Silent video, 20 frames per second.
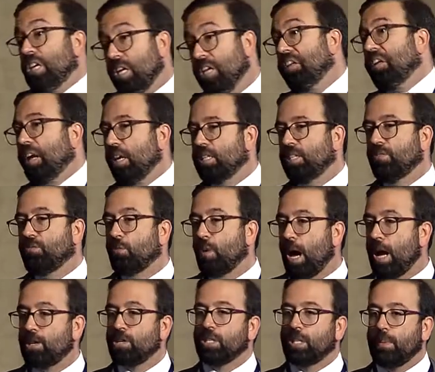in case of
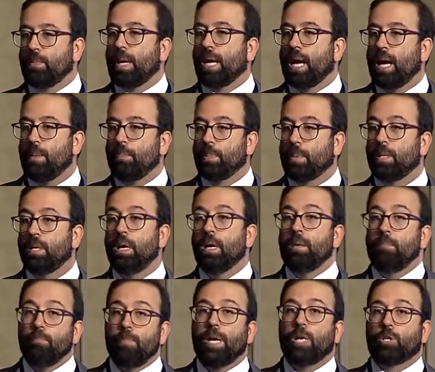crashes that may happen,
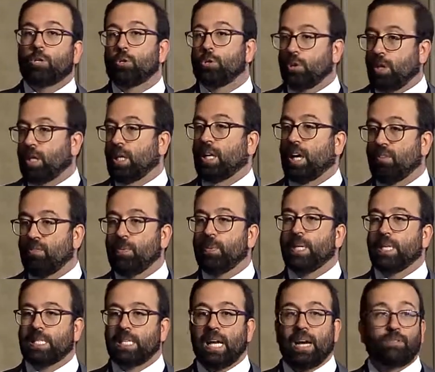make sure that the government
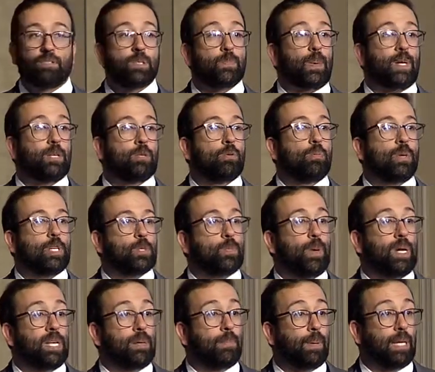doesn't have to spend too much
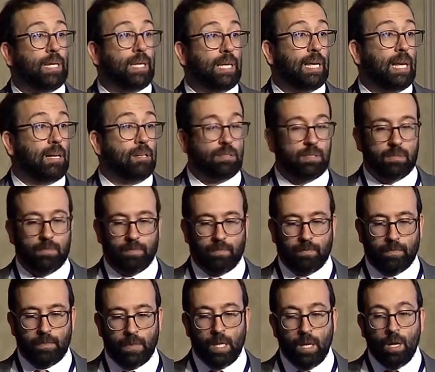money bailing it out.
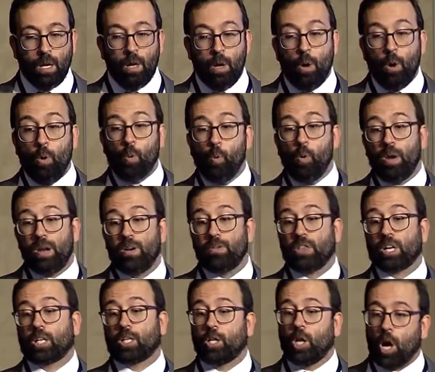What are
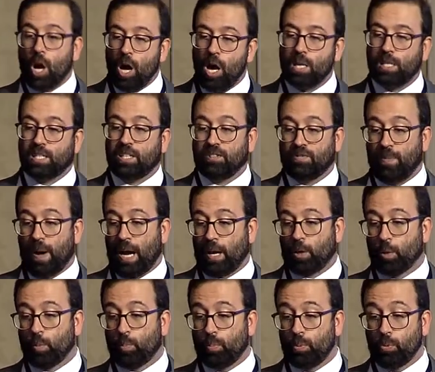the costs of
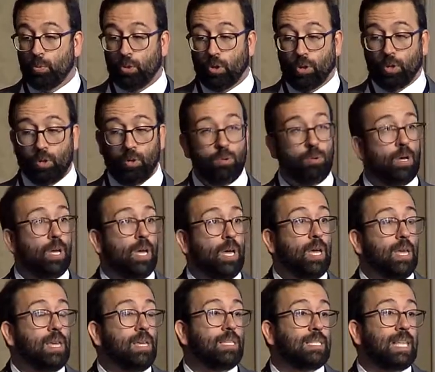macro pru, though?
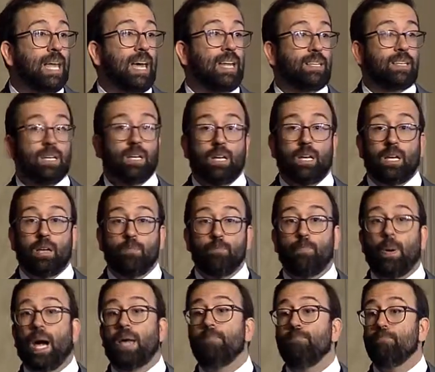Is that
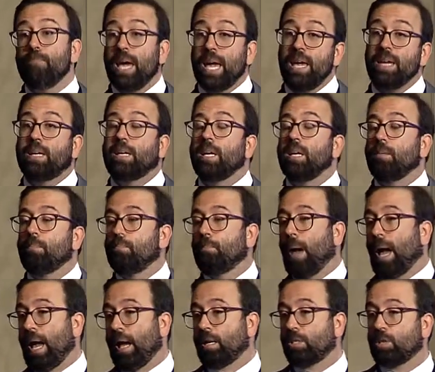by making
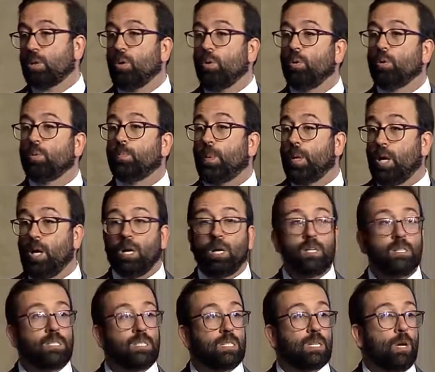banks hold
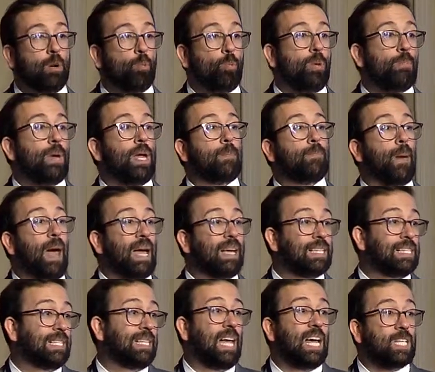bonds, we make
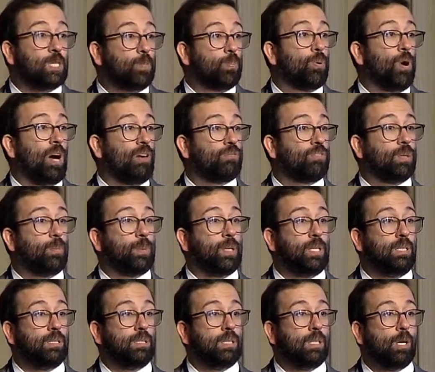banks less
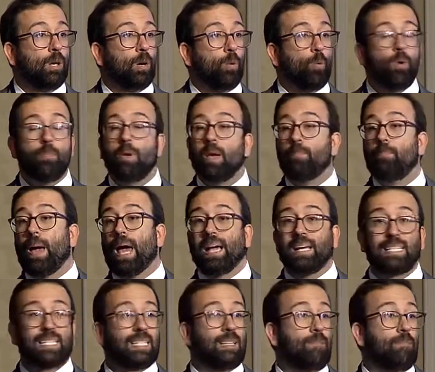profitable. We make
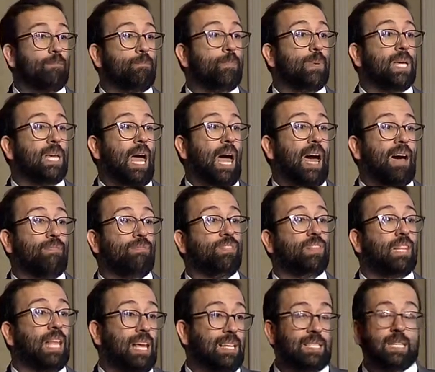banks be, have
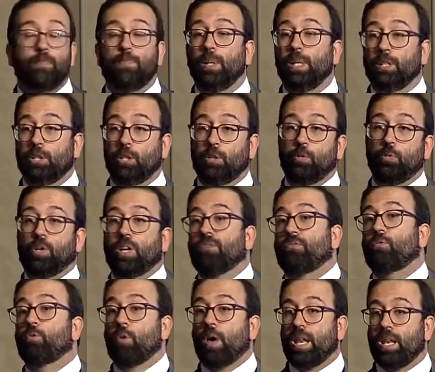less ability to
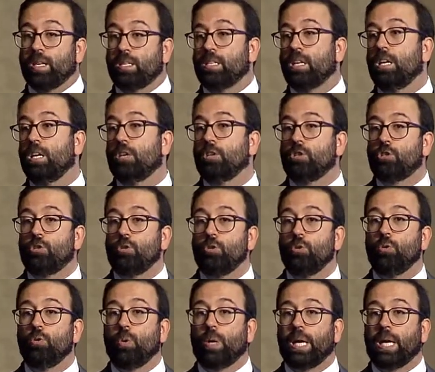give credit
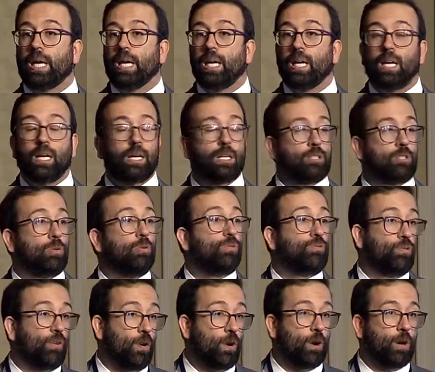to, a, to
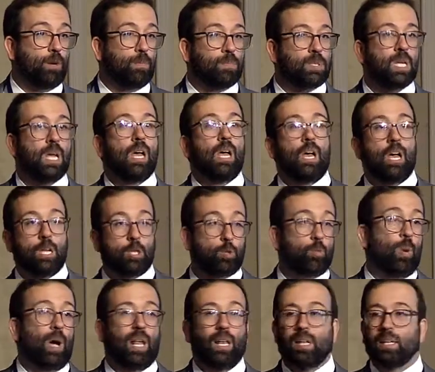firms, as
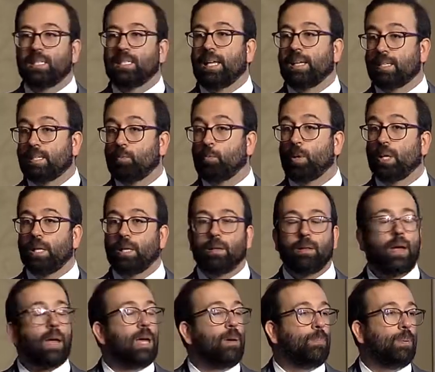well as less will,
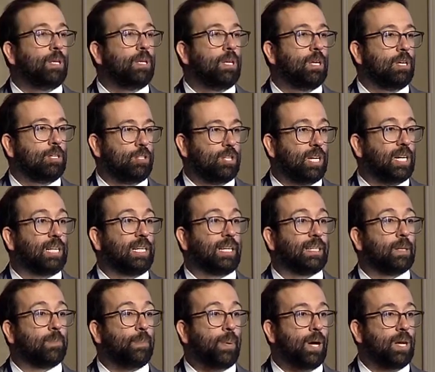able to
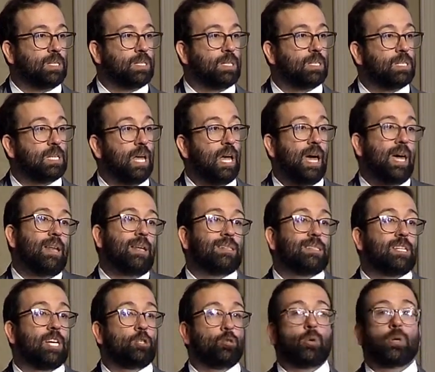collect deposits. And as
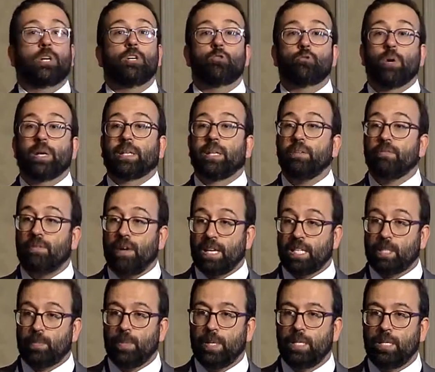such, we contract
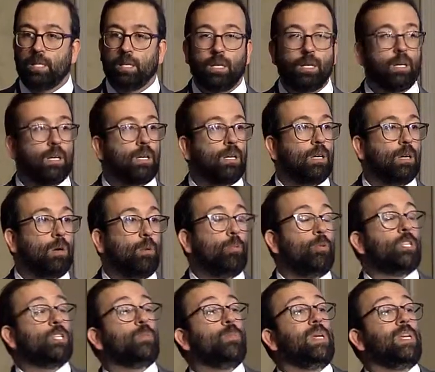investment,
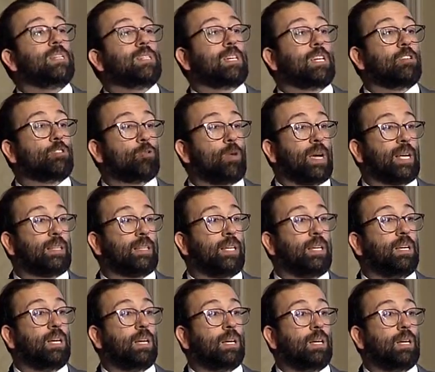which means
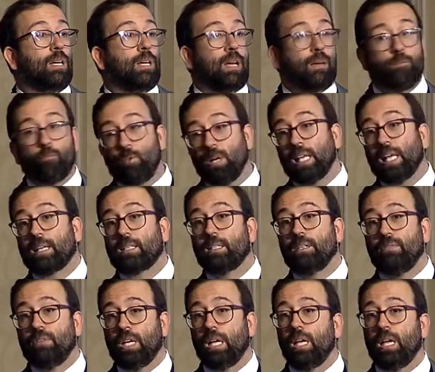contracting real
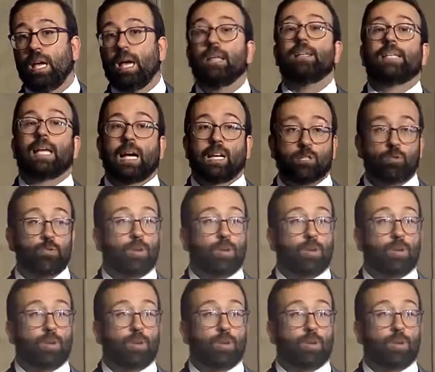activity and tax